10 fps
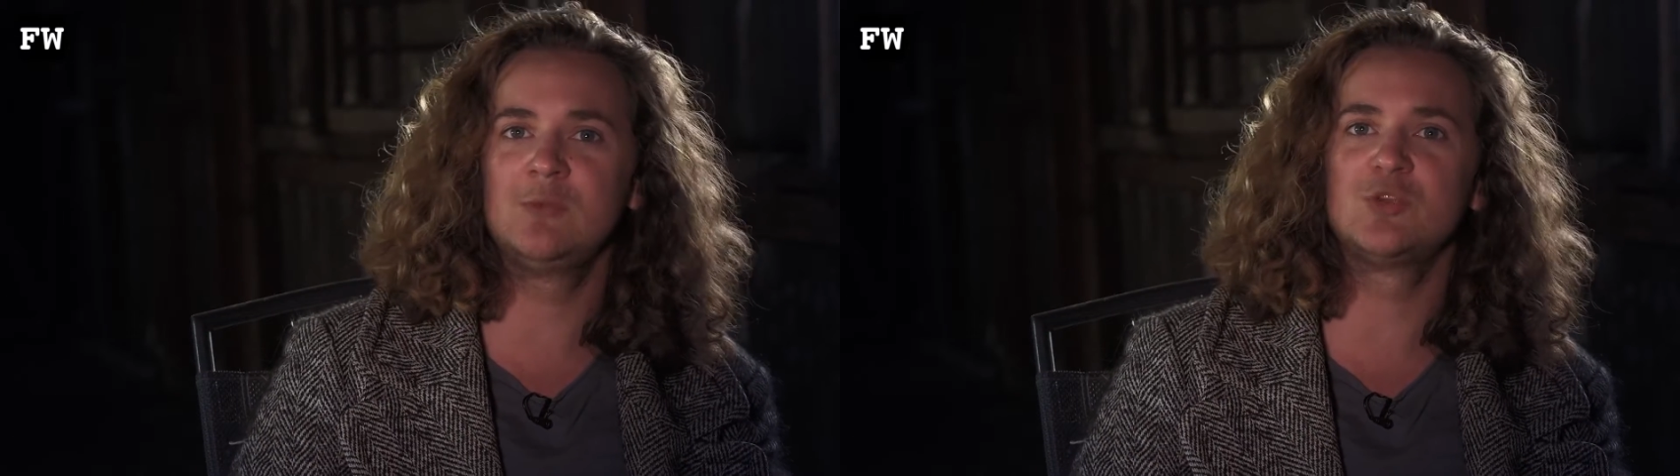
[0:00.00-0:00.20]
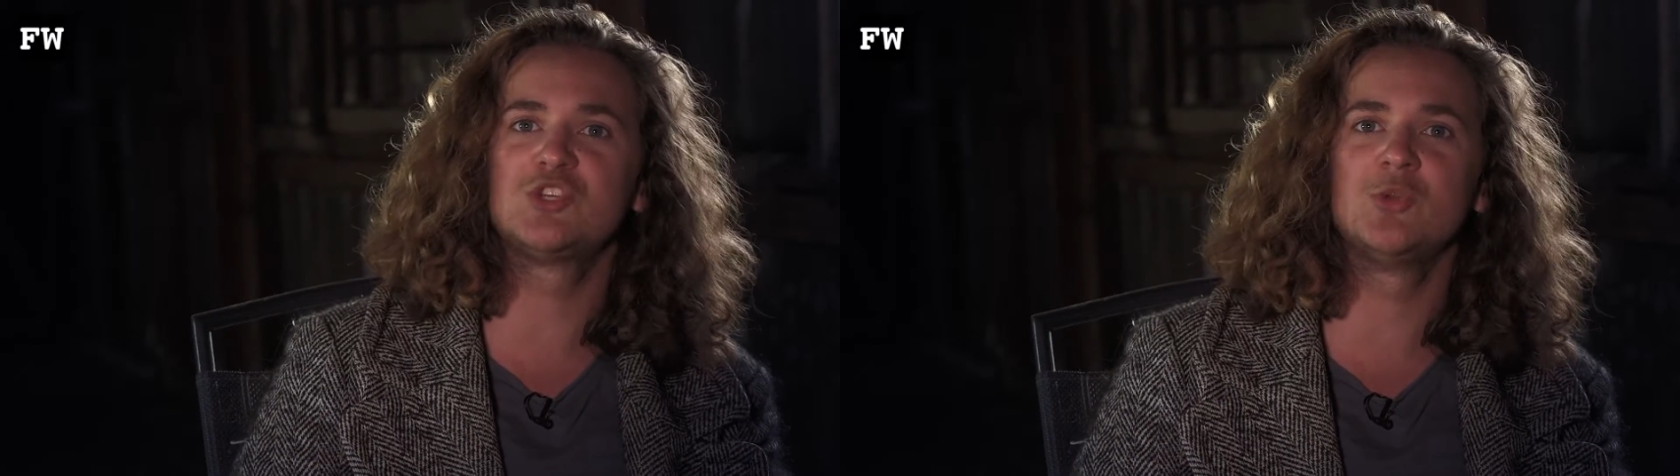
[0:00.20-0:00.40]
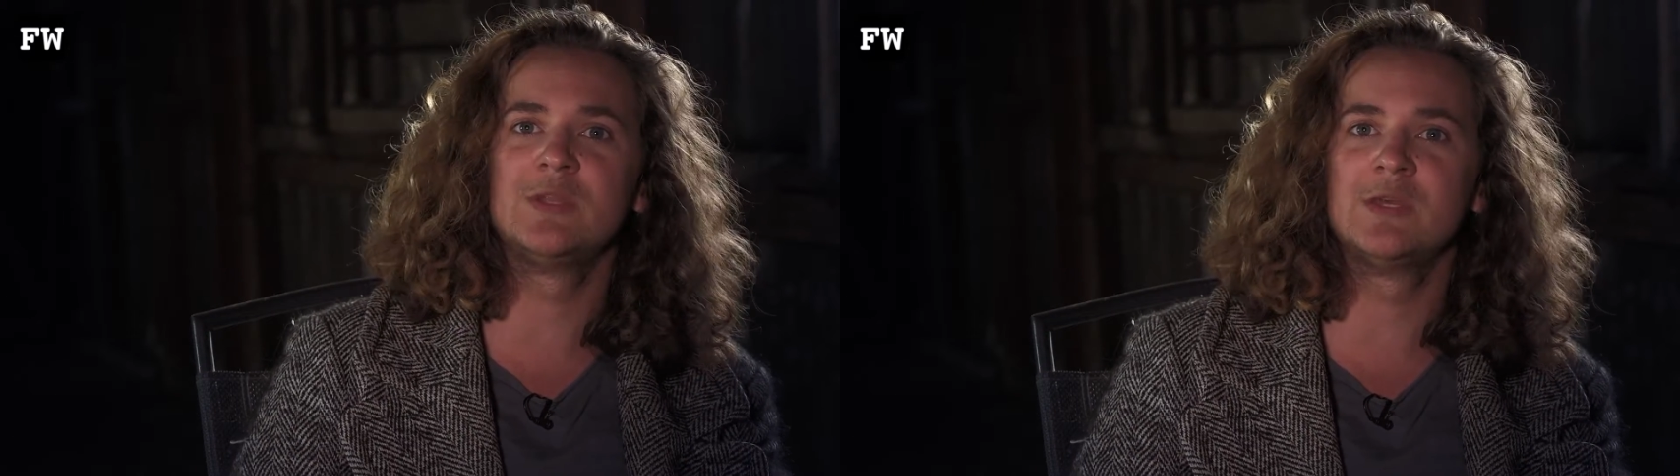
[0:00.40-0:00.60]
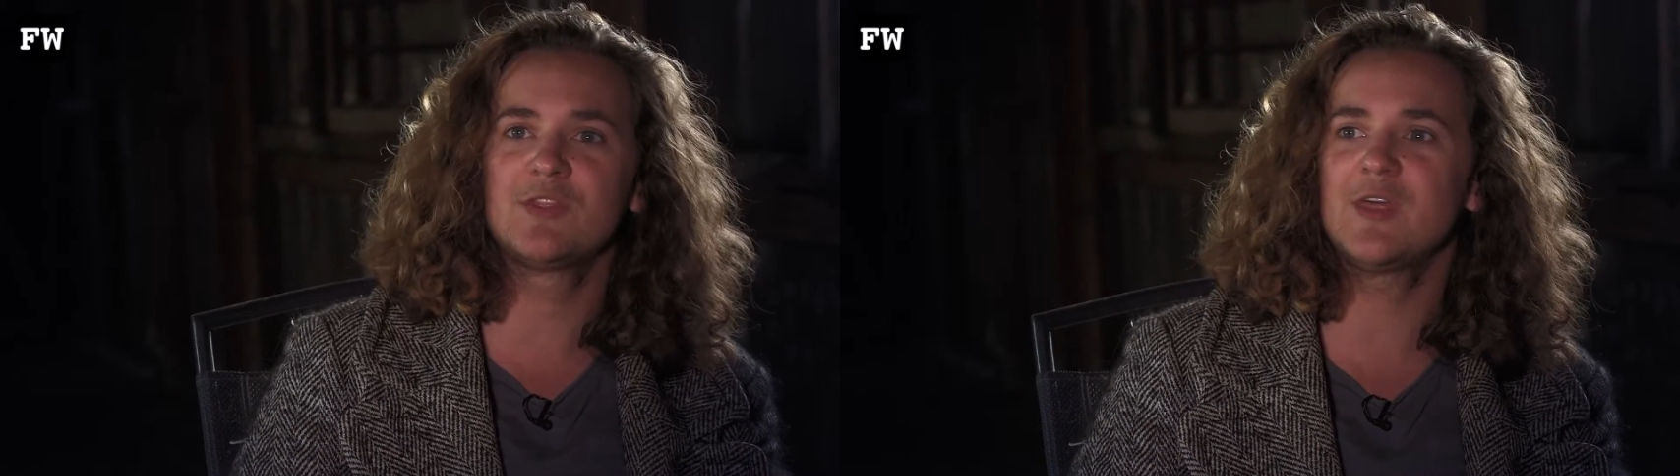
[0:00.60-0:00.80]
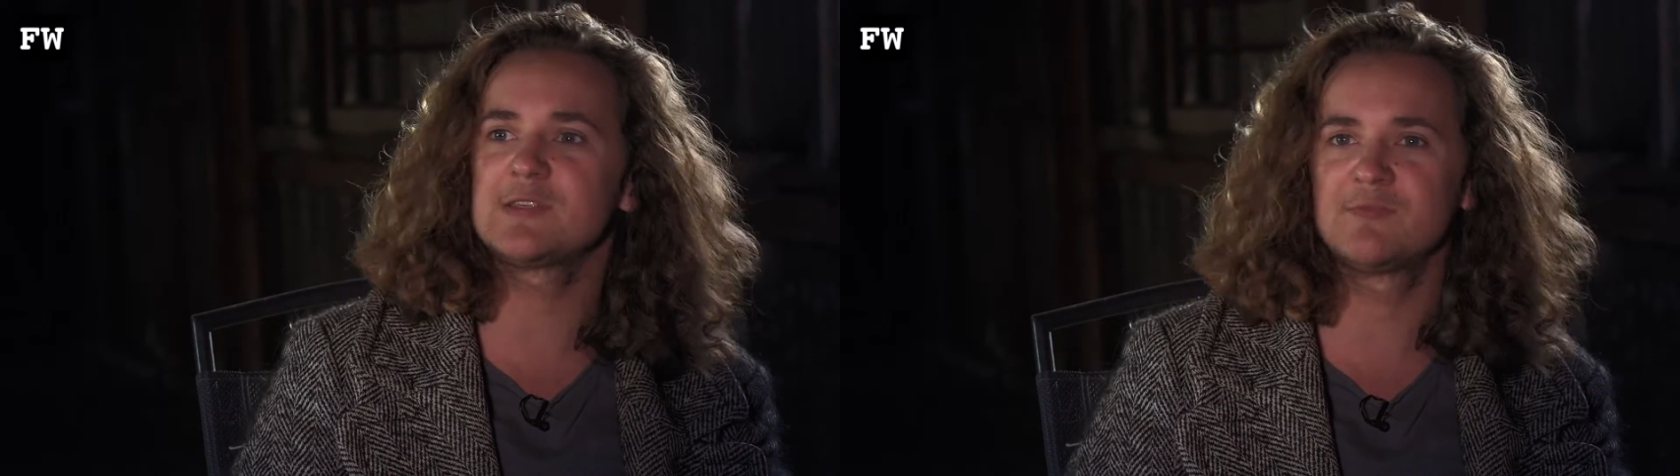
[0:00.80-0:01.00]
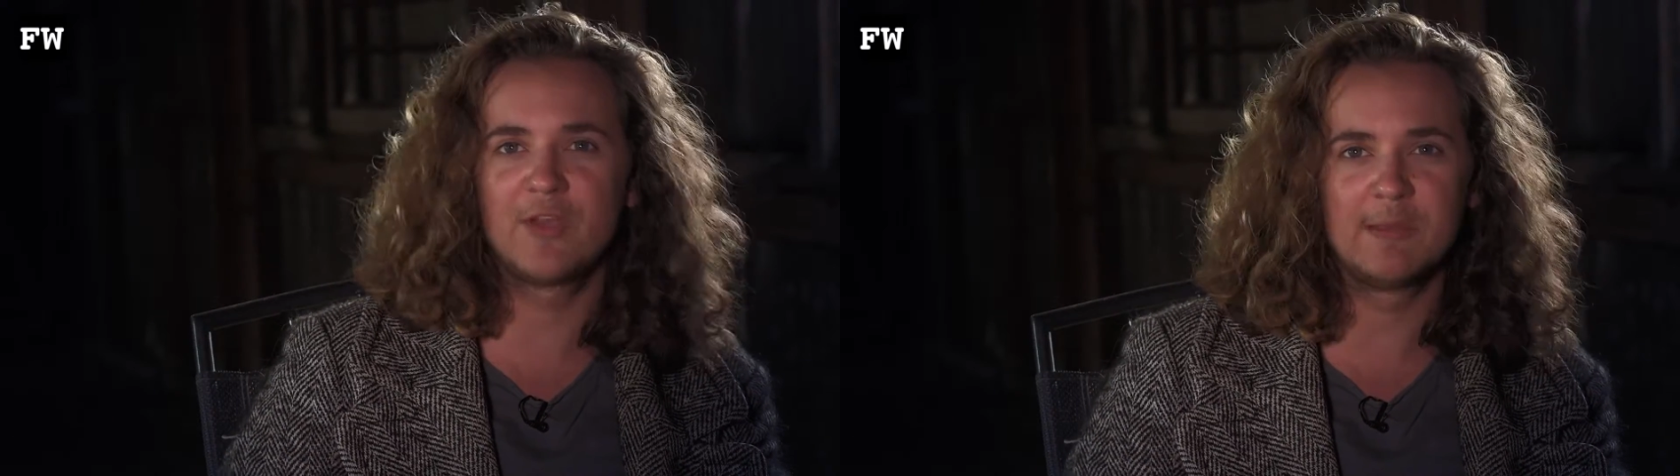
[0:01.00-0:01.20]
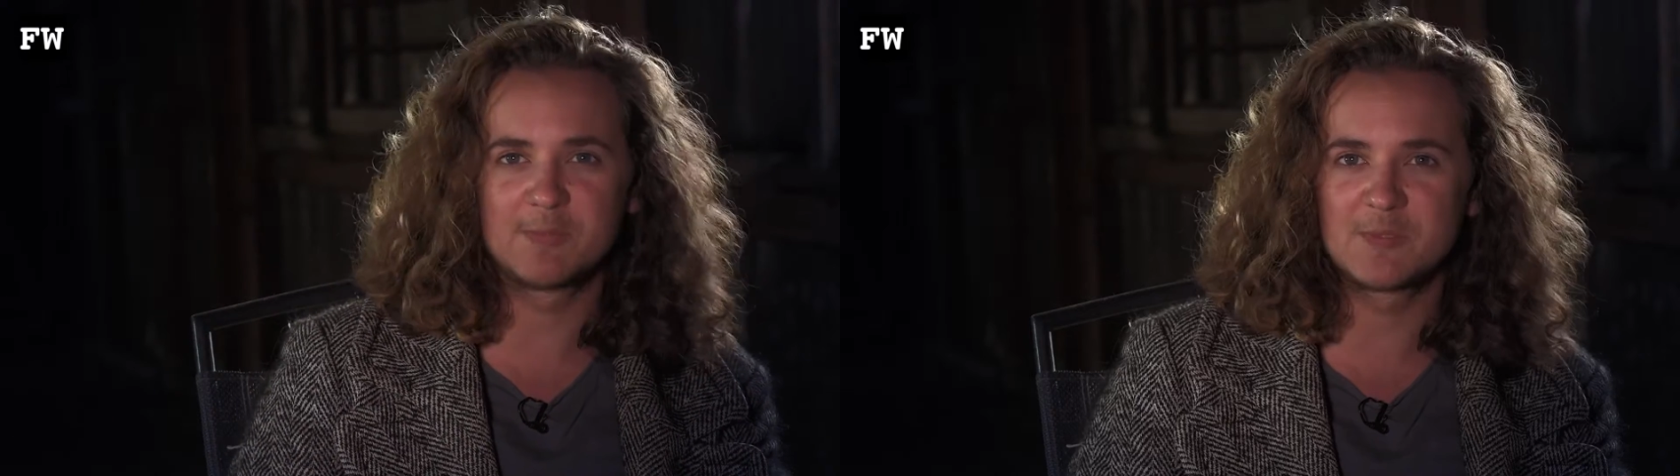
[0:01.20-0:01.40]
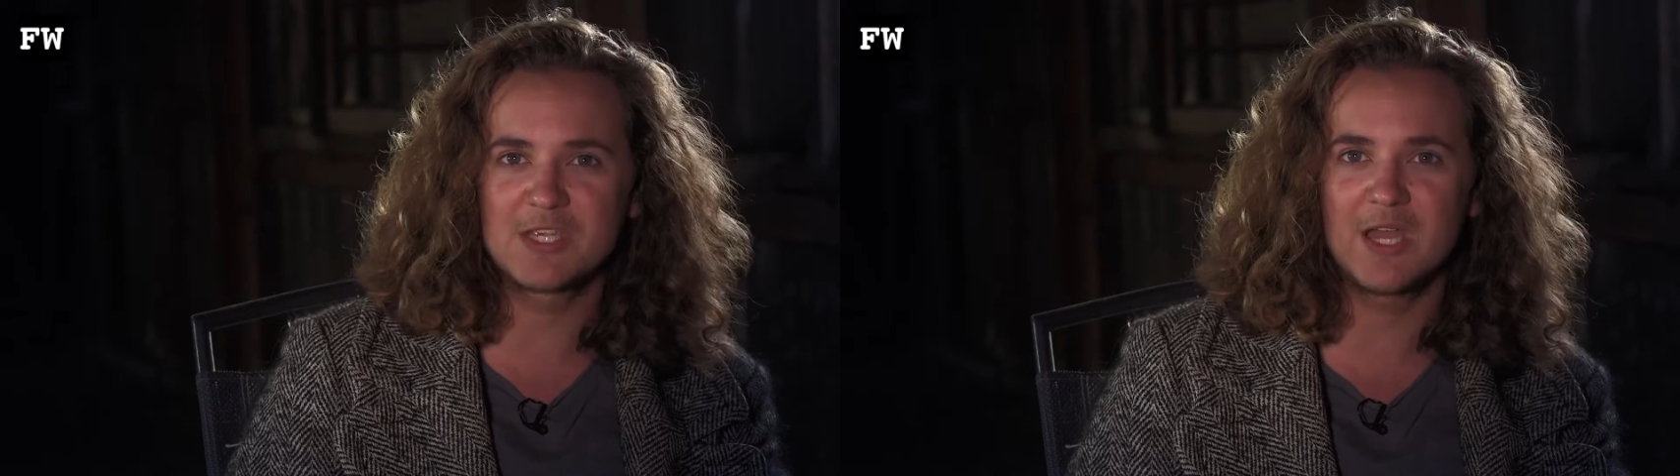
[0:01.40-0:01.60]
we're shooting it a thousand frames
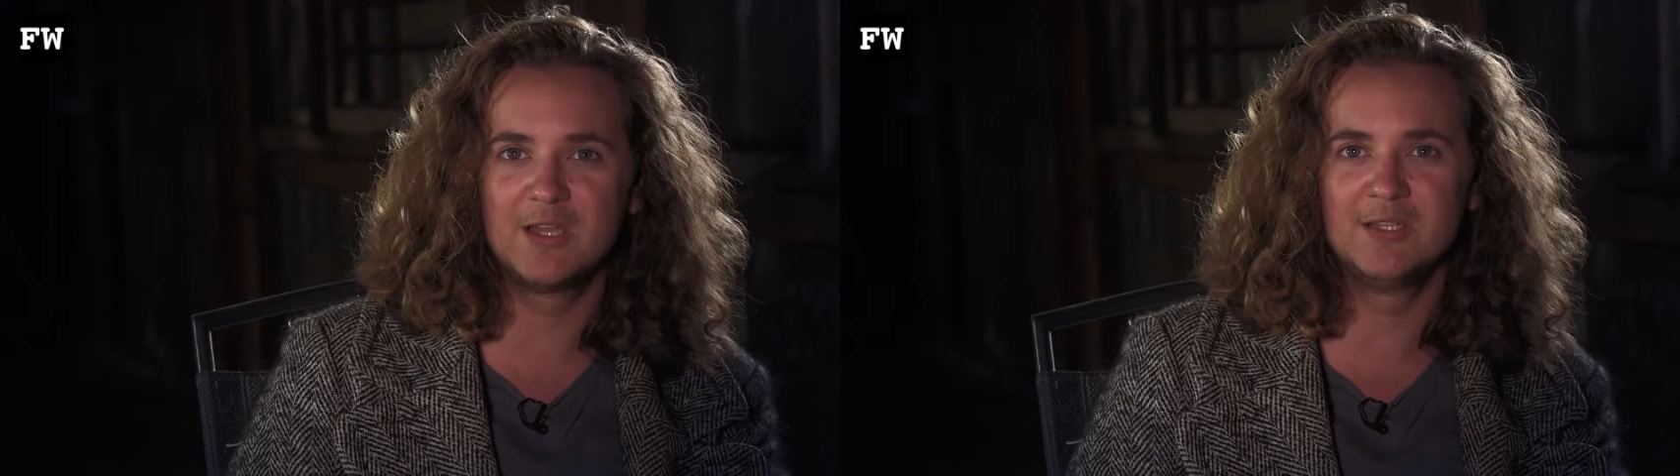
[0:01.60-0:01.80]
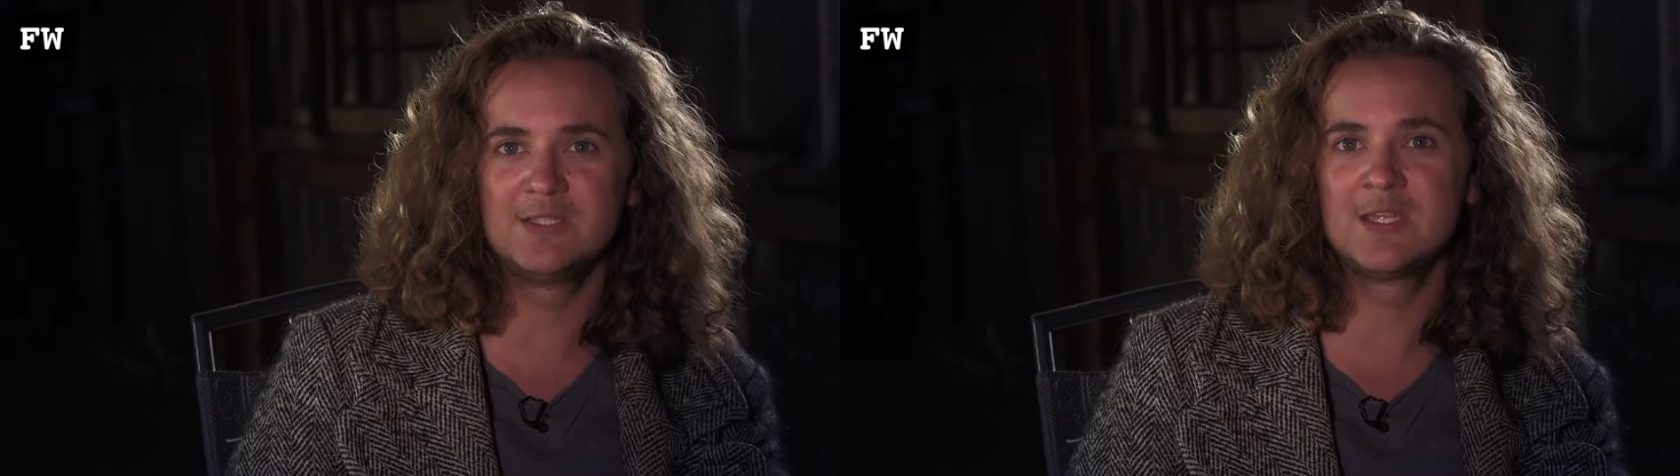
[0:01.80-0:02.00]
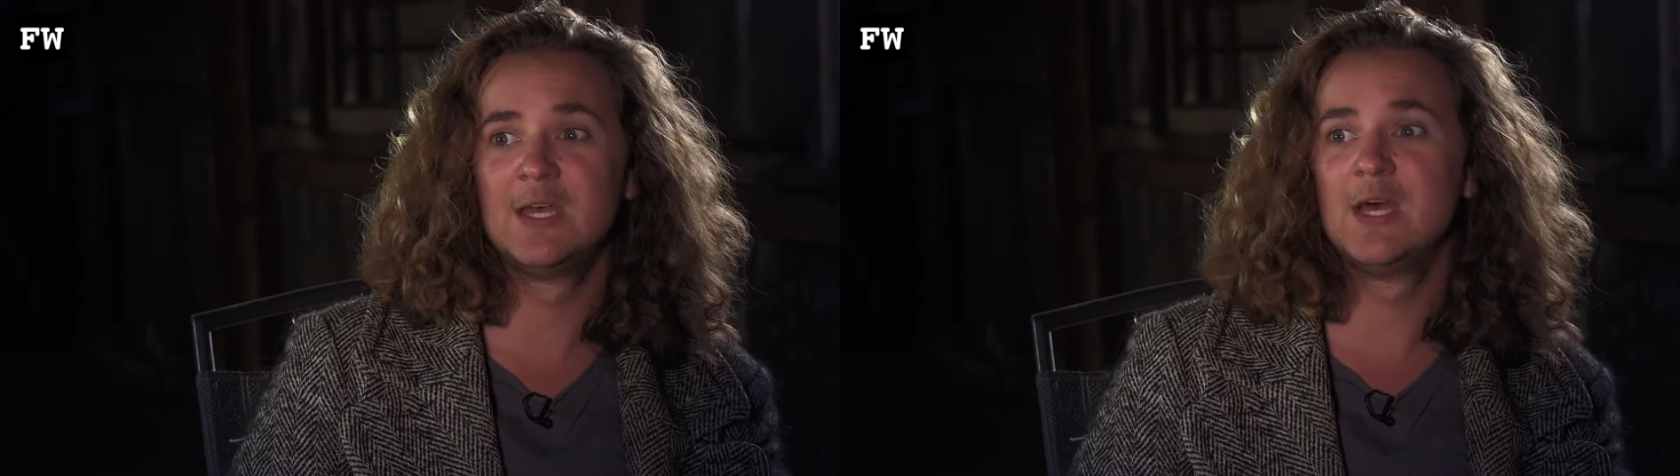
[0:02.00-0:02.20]
per second,